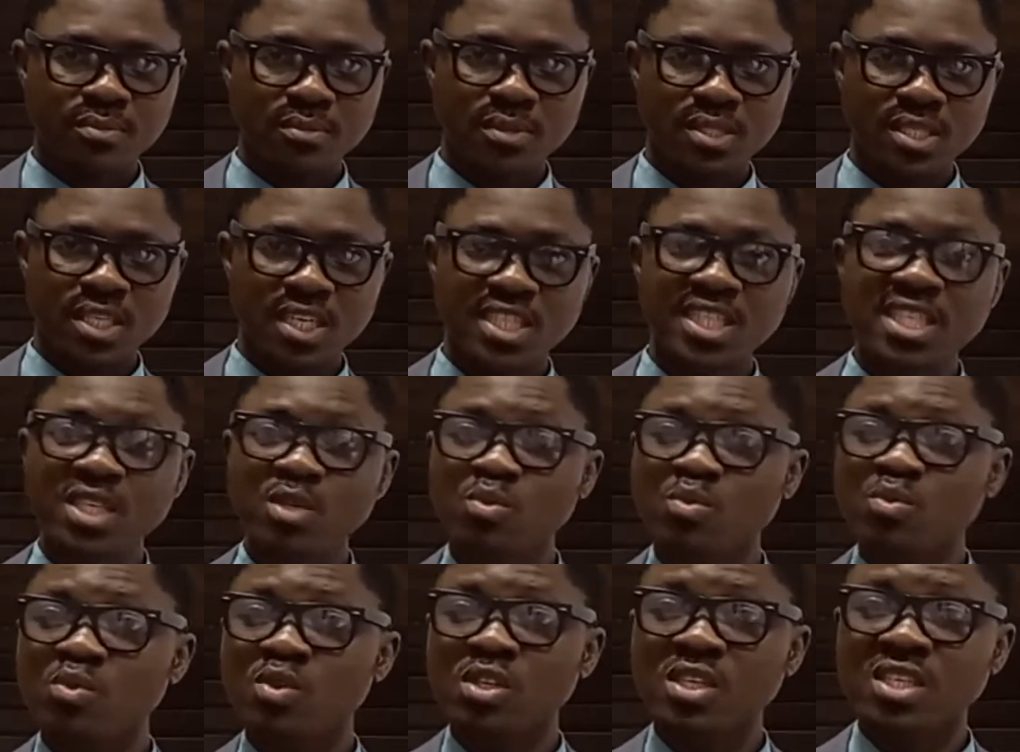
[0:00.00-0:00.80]

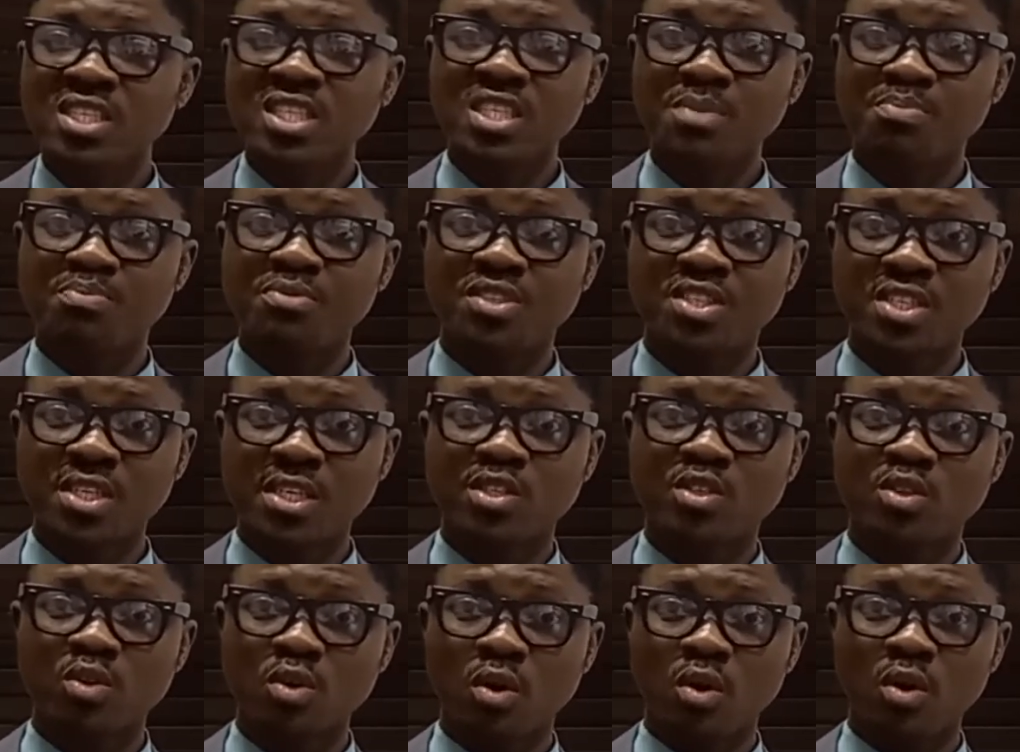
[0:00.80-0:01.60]
new
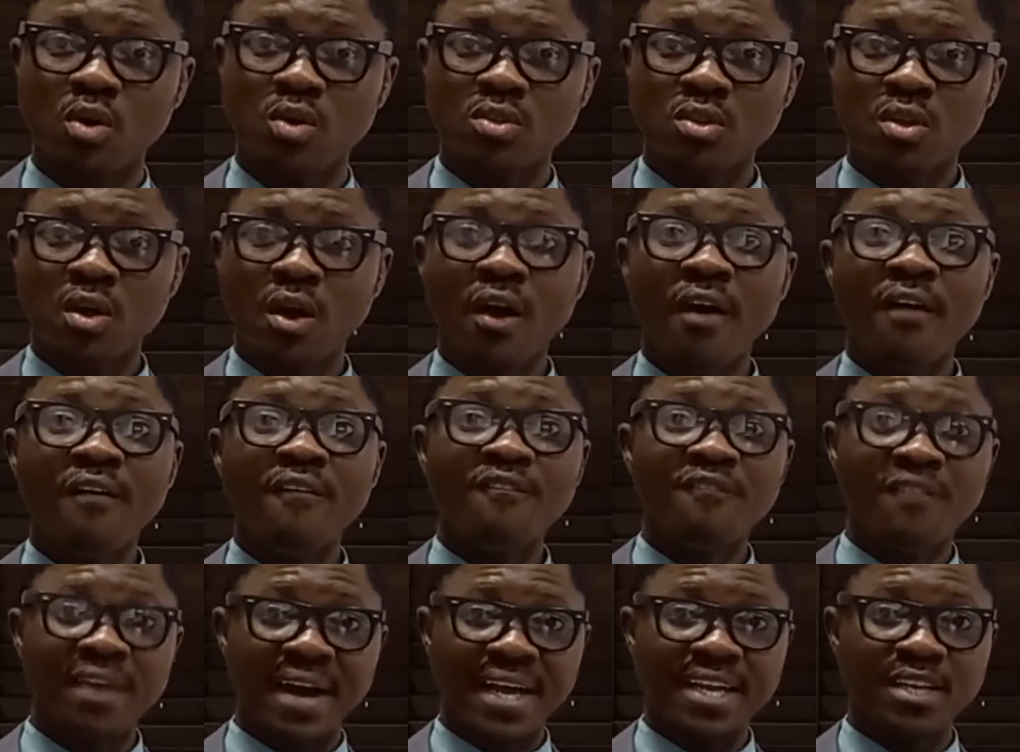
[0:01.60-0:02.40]
depreciation
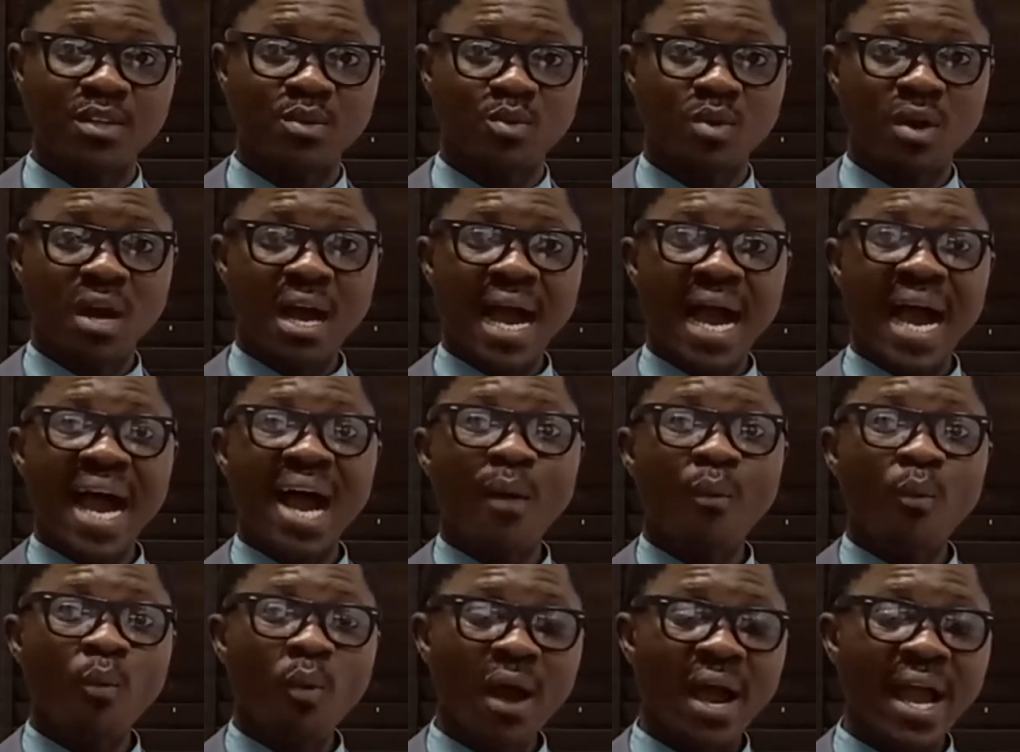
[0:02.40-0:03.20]
value.
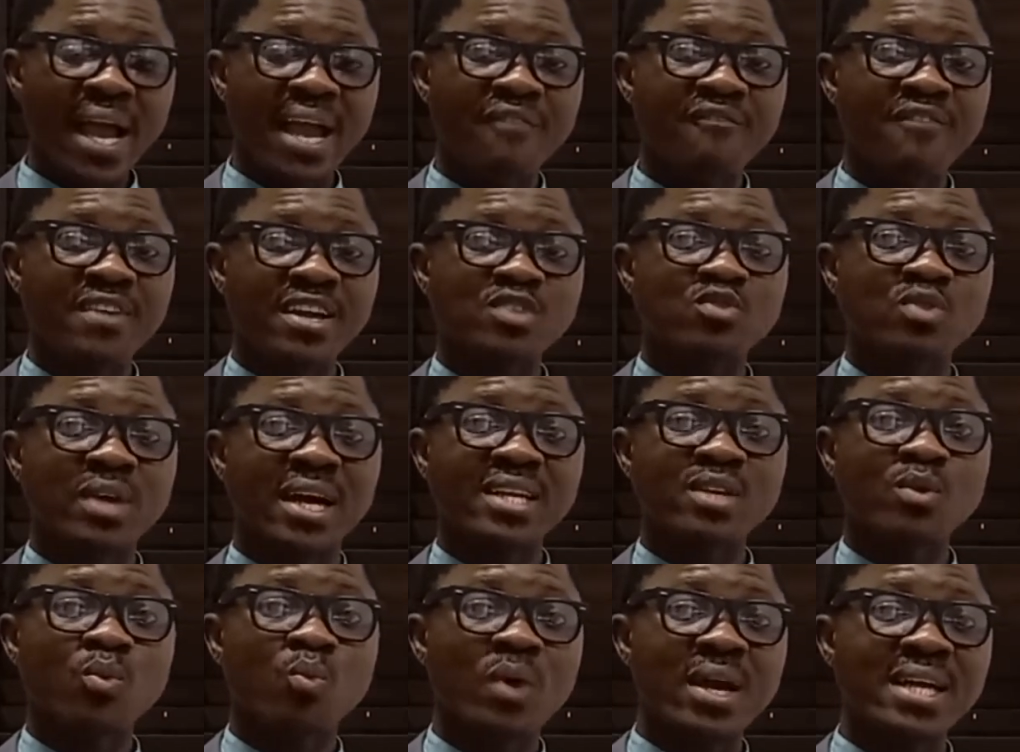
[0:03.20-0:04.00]
And eventually,
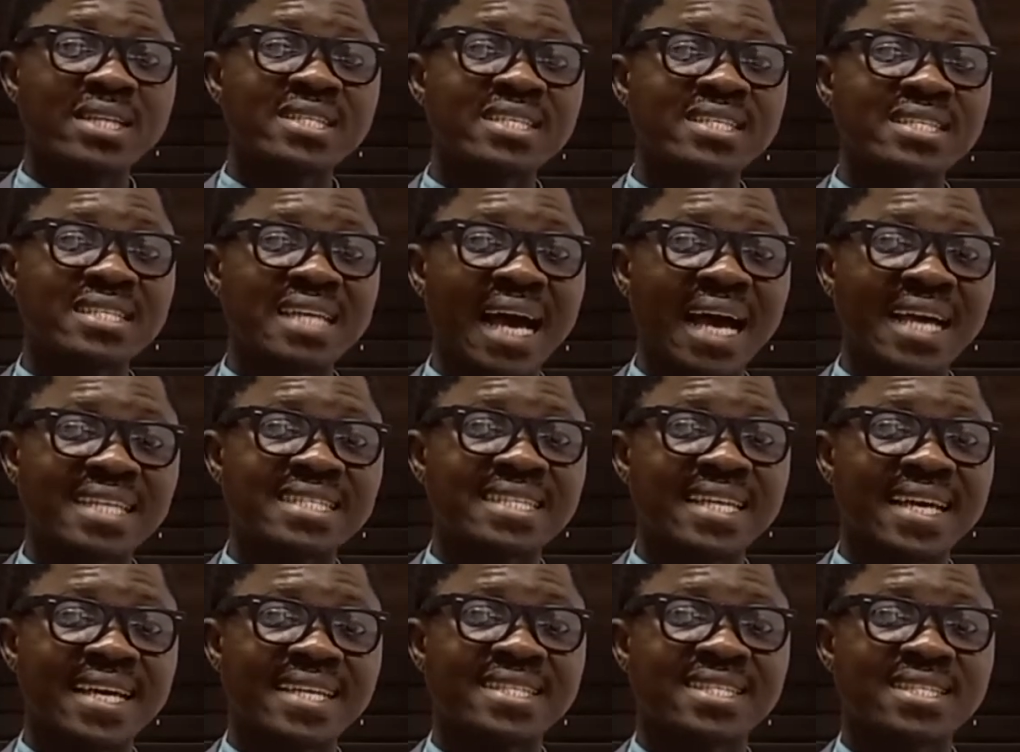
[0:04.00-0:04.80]
when this
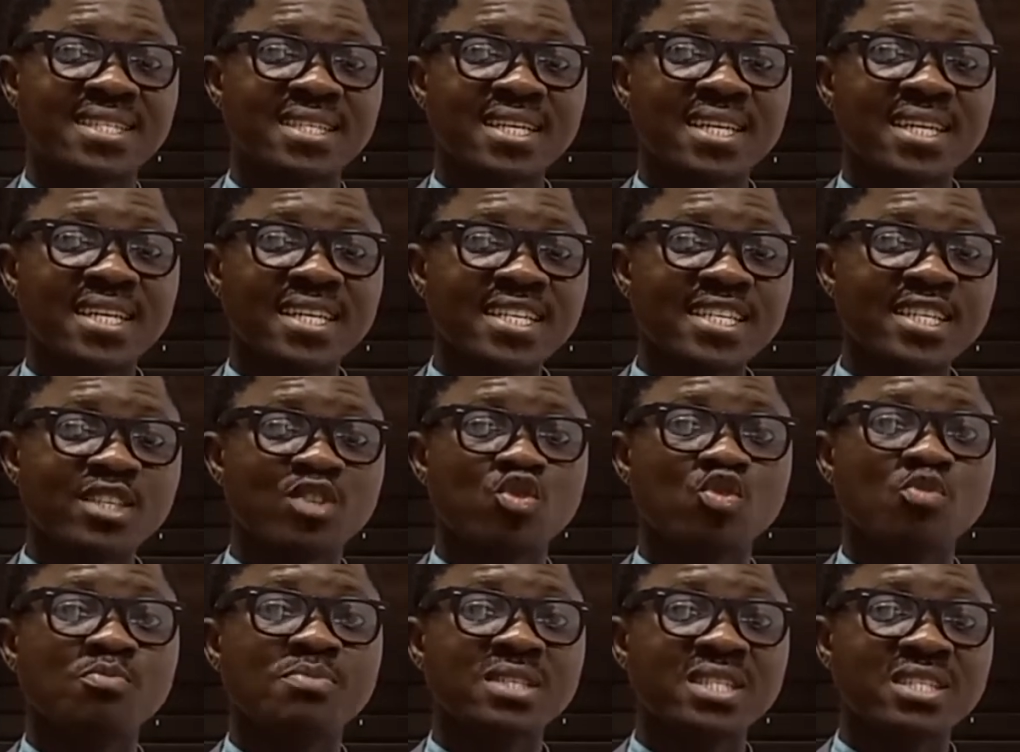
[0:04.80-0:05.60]
asset is to
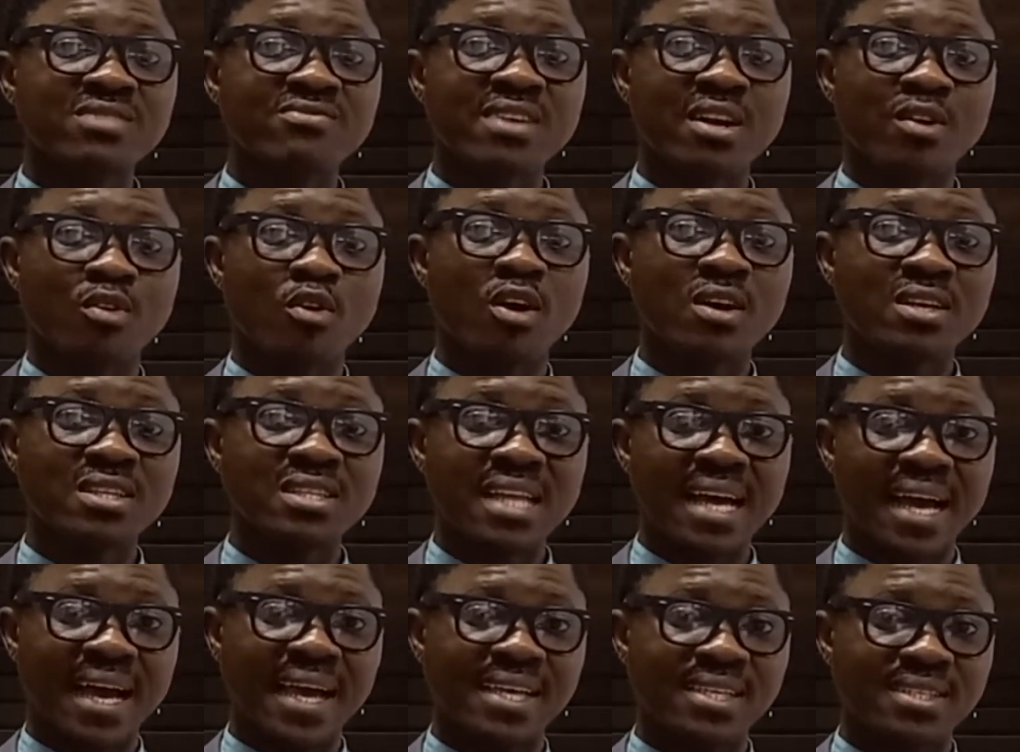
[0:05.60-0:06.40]
be
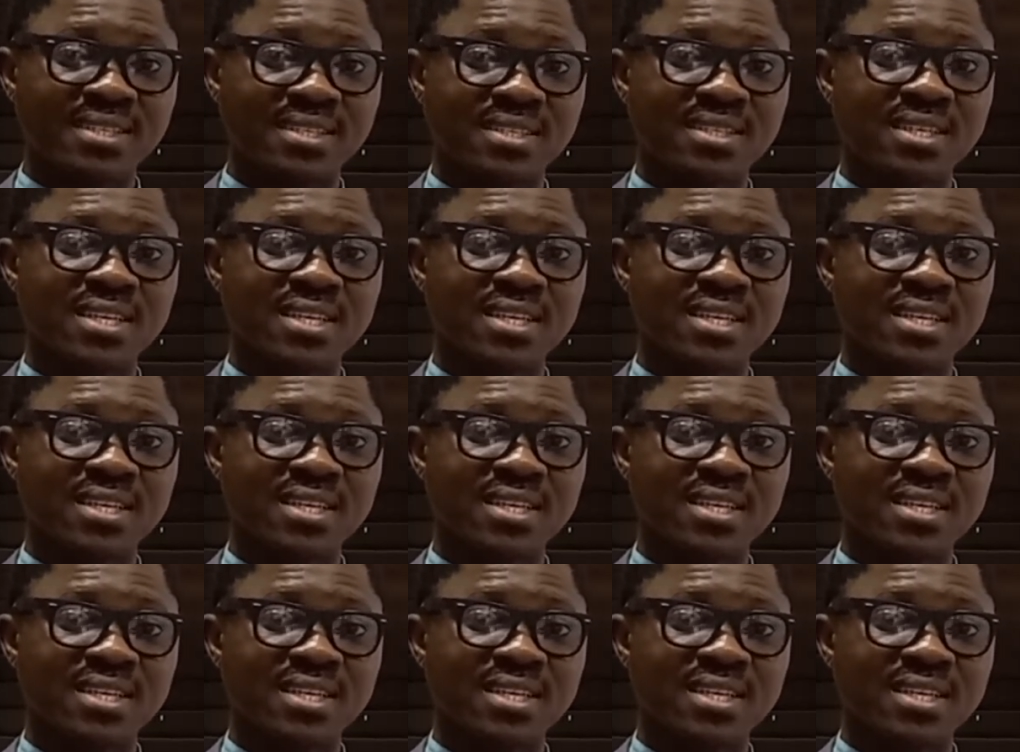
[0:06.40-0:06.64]
recognized,